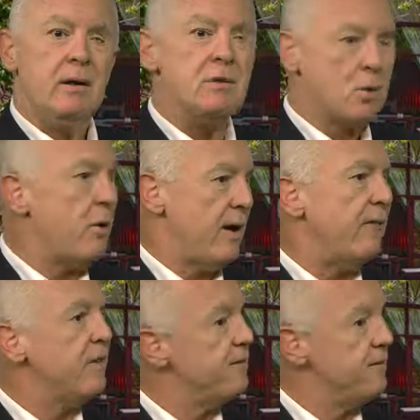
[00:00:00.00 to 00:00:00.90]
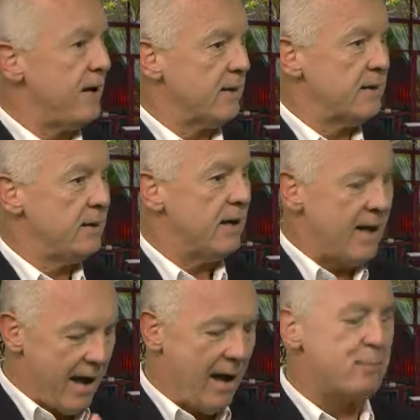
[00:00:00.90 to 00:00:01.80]
It's going to have an effect,
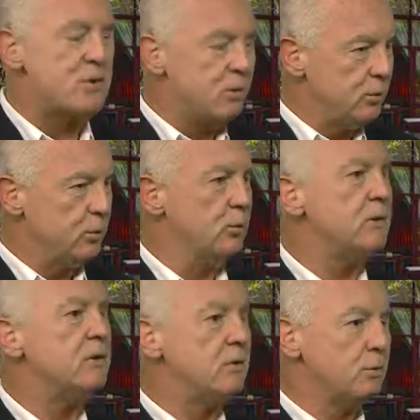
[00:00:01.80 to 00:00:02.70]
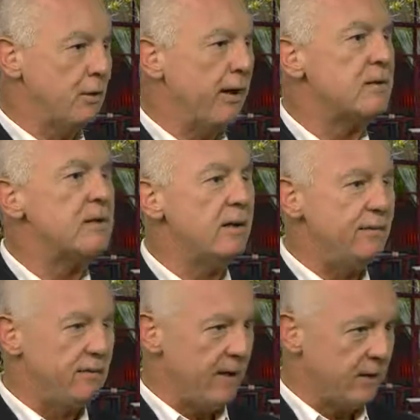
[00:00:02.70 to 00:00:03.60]
an absolute direct
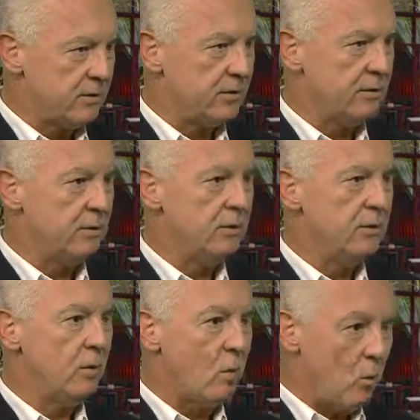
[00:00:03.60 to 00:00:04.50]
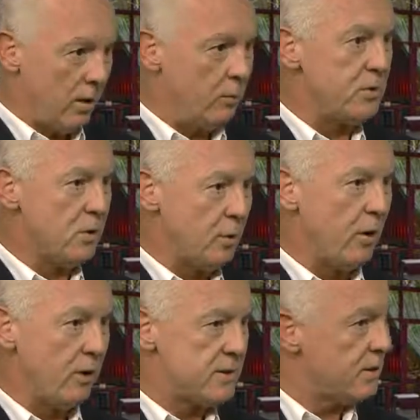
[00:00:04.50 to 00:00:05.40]
effect on what's
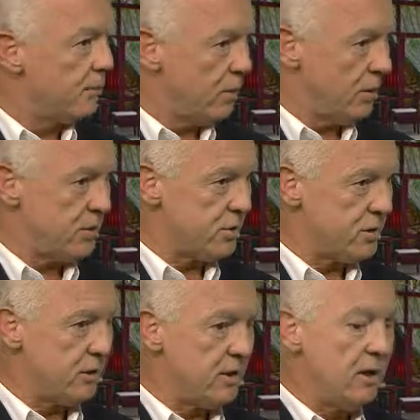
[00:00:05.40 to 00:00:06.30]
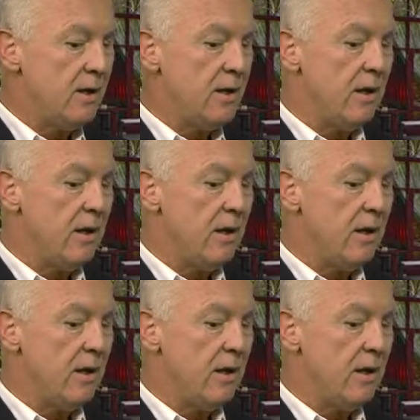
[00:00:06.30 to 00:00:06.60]
going on subconsciously.